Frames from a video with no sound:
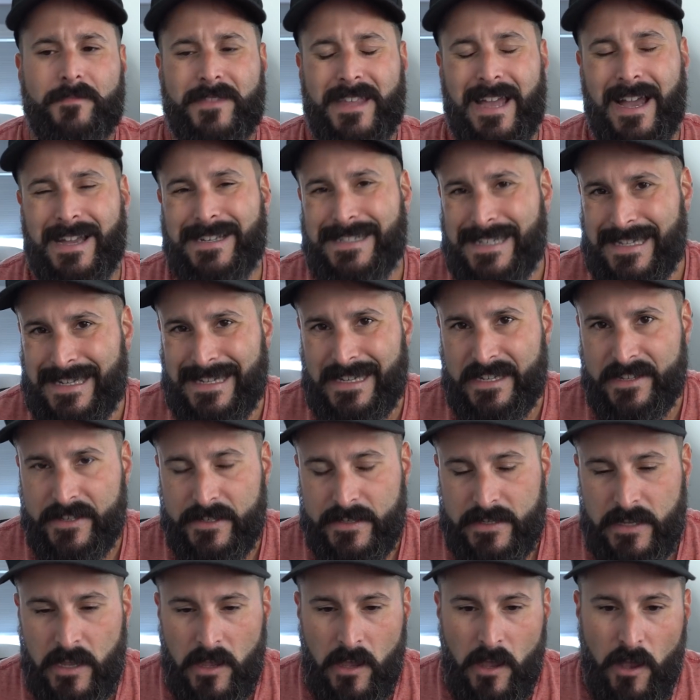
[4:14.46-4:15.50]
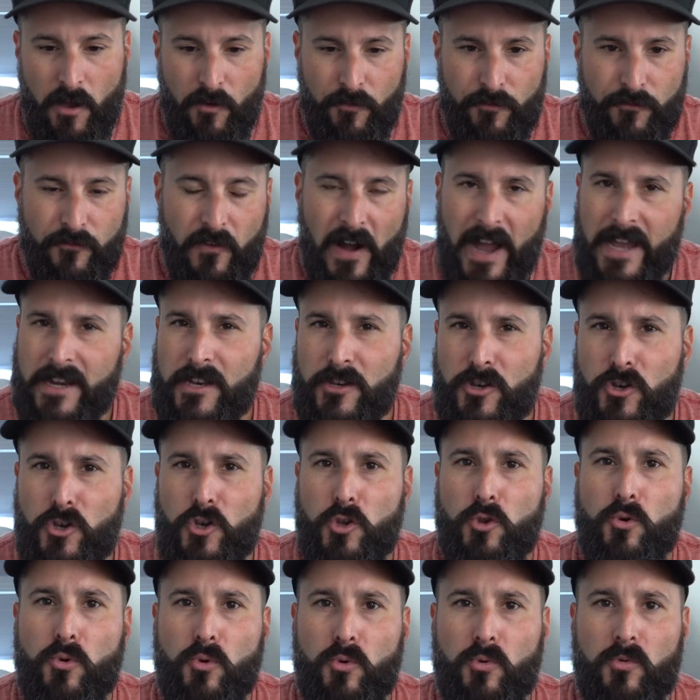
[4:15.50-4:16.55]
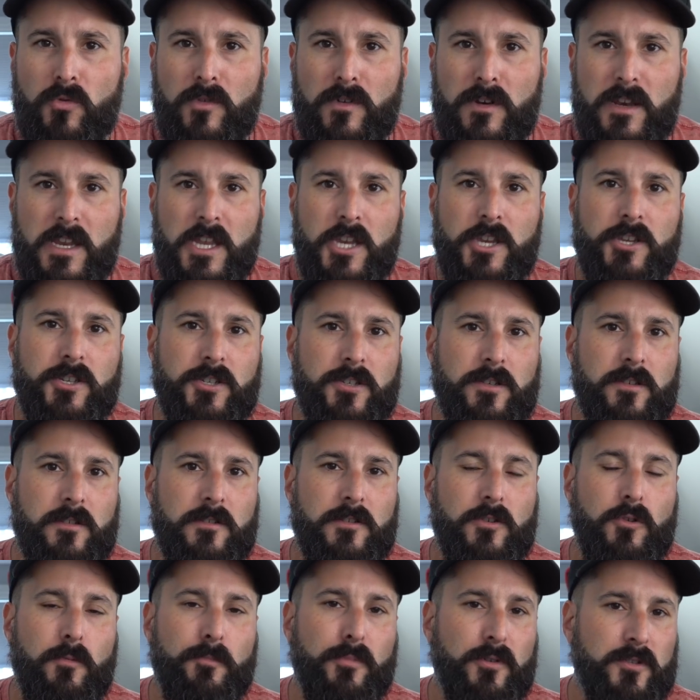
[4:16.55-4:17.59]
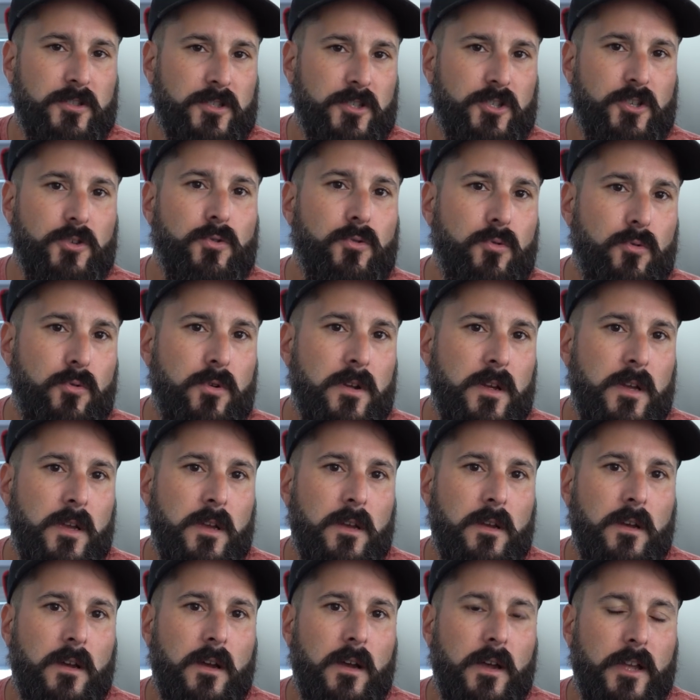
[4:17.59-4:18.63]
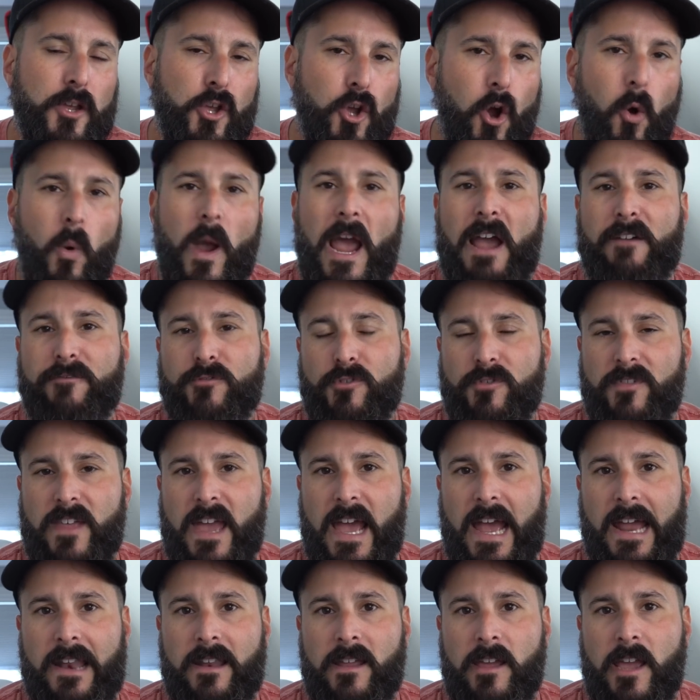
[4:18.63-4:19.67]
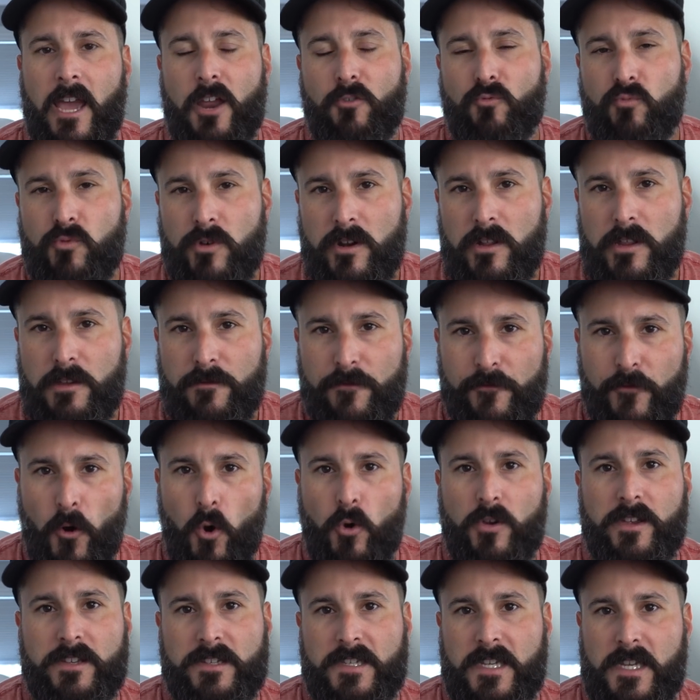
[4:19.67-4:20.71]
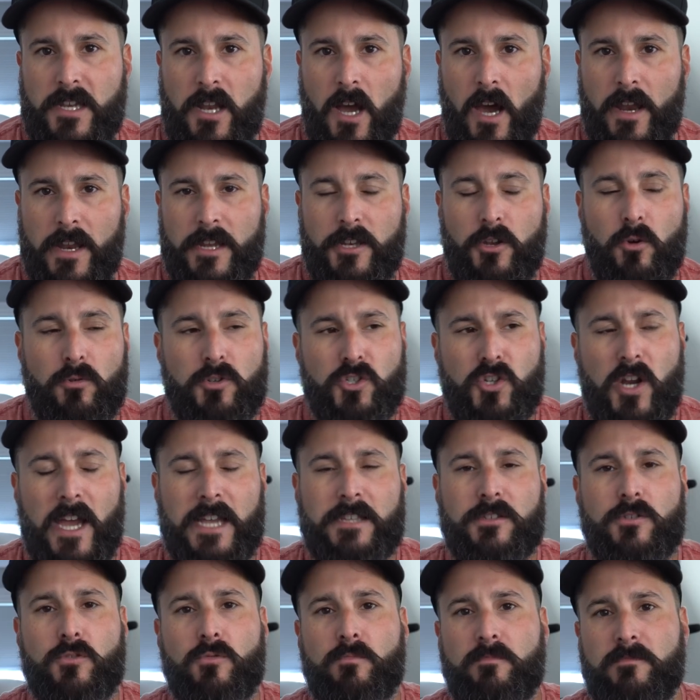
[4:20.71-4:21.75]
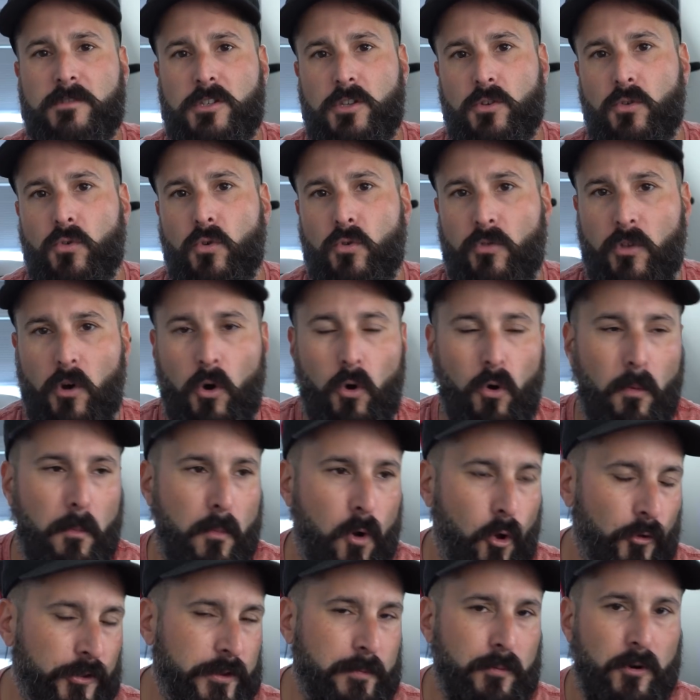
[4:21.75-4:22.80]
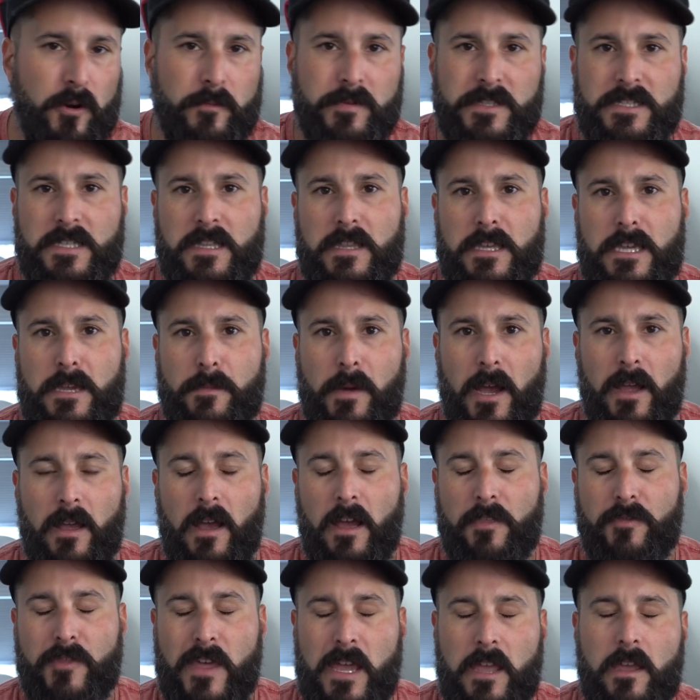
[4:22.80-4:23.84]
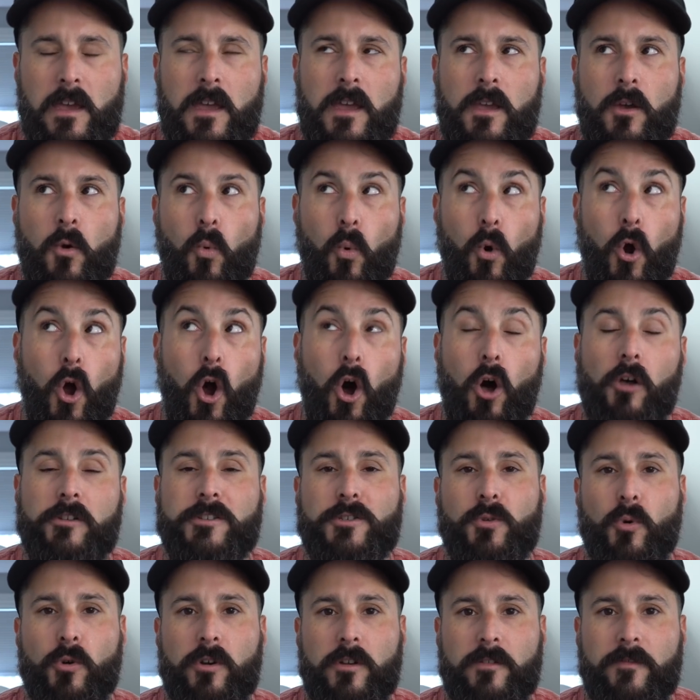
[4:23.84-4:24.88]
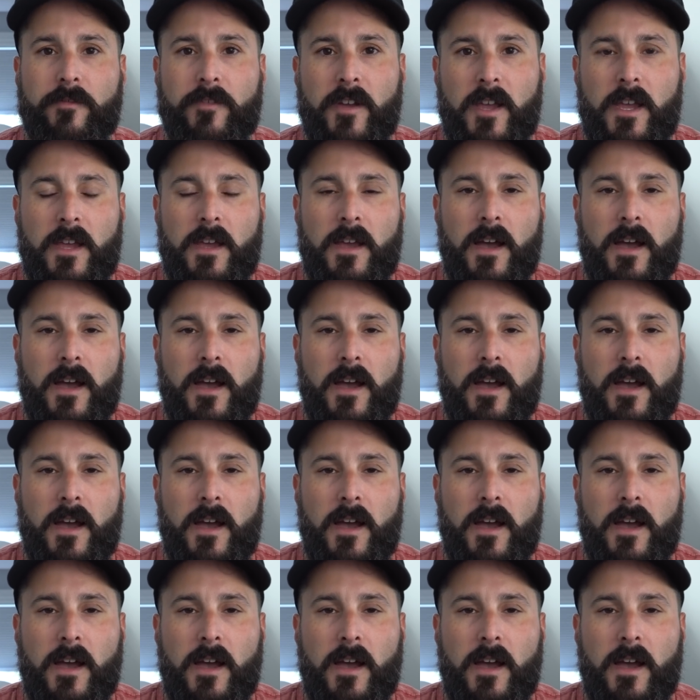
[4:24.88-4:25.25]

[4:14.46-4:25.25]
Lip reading: The idea is find a new niche to pursue, go after that, and really focus in on it. Don't try to do the whole multi-purpose theme. I think we're all sort of